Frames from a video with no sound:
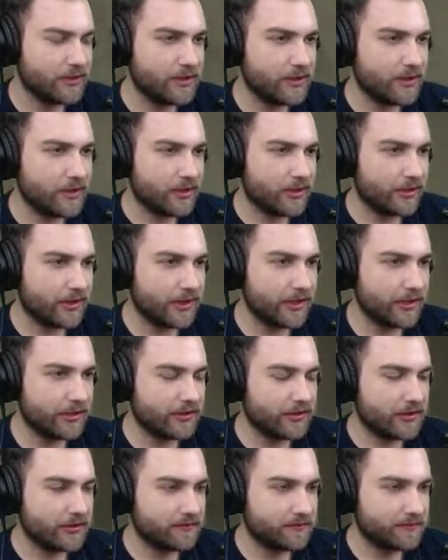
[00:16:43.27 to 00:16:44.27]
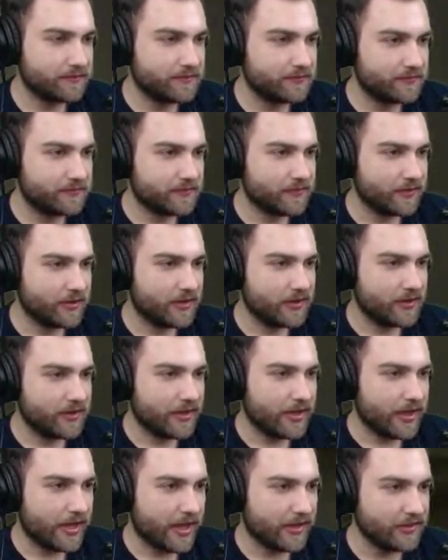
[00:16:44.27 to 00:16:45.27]
All right.
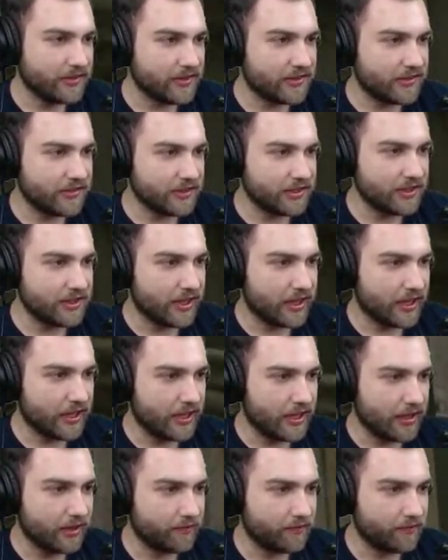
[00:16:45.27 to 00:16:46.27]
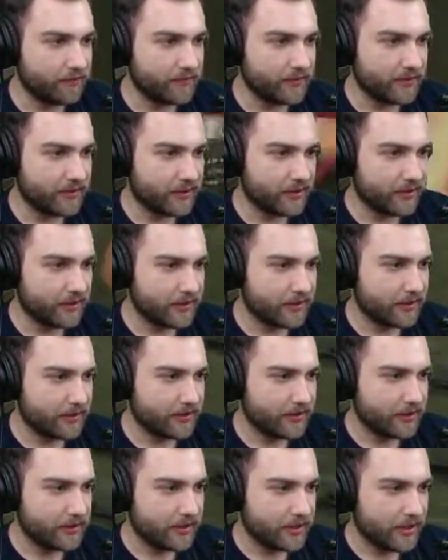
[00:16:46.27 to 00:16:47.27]
As you can see, Ada
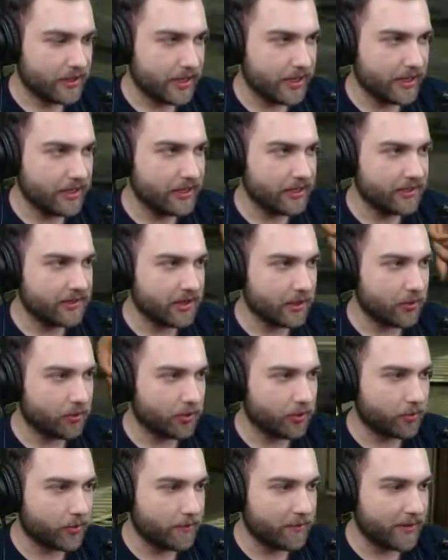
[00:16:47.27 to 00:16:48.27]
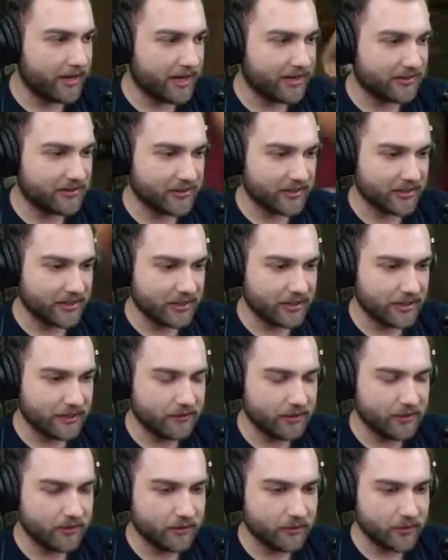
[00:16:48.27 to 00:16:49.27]
is able to run past, like,
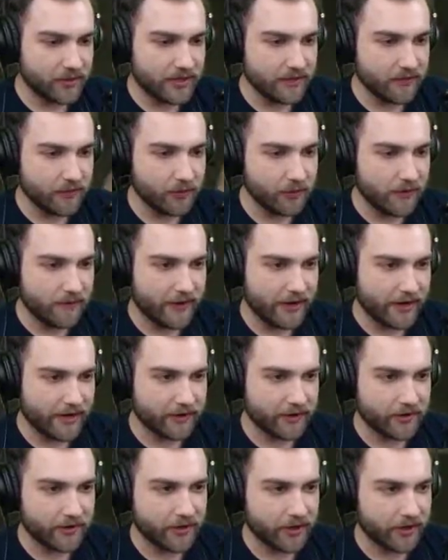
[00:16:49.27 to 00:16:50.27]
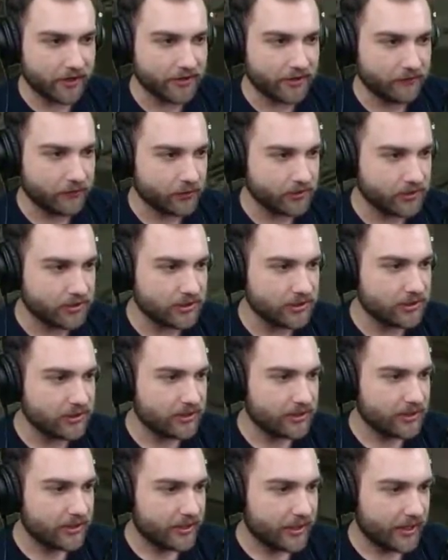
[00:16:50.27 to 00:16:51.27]
even with higher difficulty,
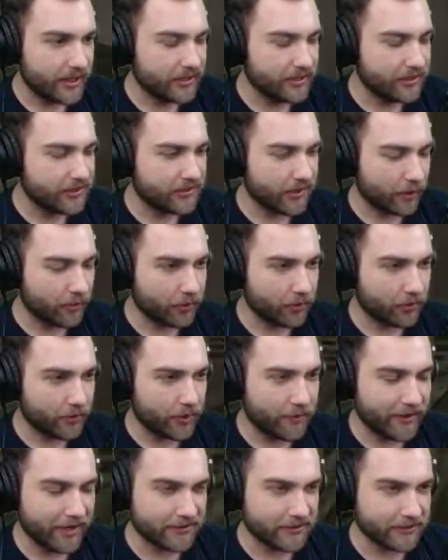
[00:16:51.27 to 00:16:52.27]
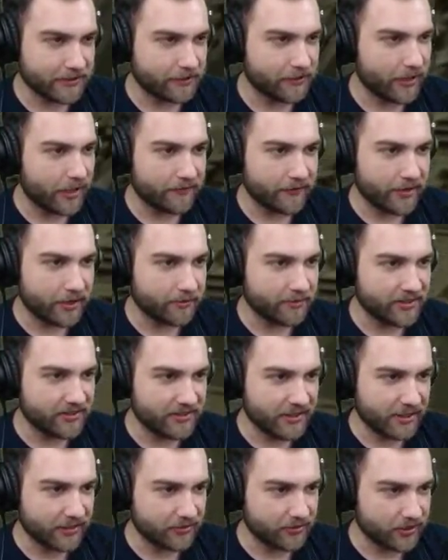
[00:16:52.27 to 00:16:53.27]
Ada is able to run past, like, a lot of enemies
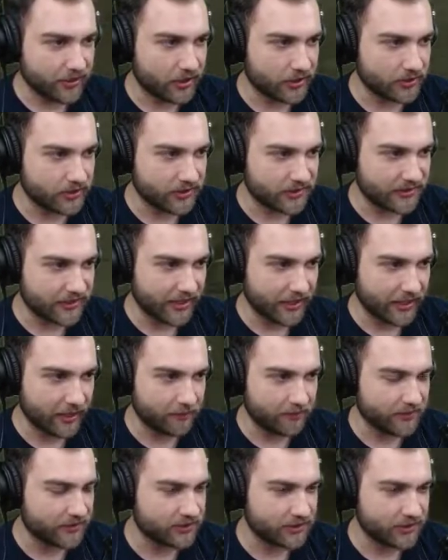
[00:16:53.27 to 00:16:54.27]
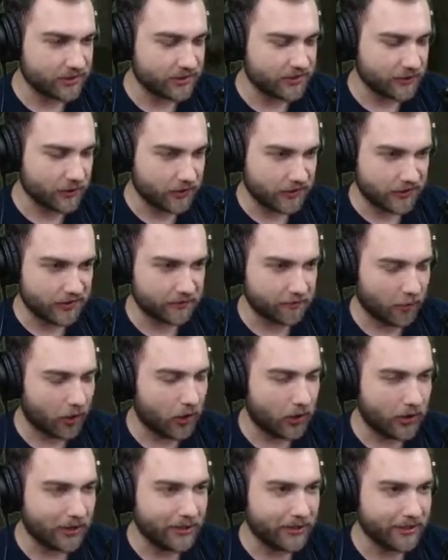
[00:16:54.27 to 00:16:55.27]
that Leon just can't because she's so
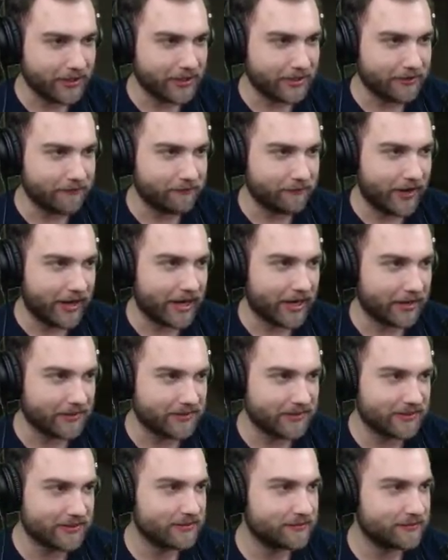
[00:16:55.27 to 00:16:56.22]
small and fast.